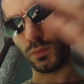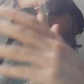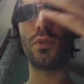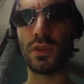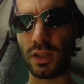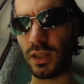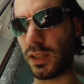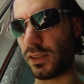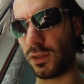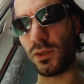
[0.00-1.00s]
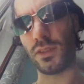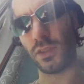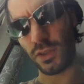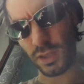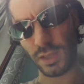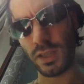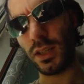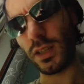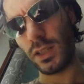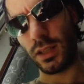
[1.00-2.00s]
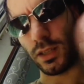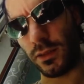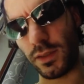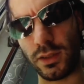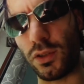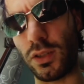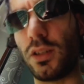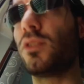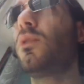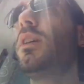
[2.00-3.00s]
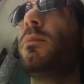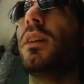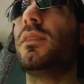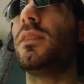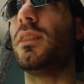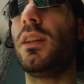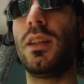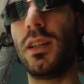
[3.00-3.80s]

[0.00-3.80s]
Blue skies and going to shine. In fact, all along the way, practically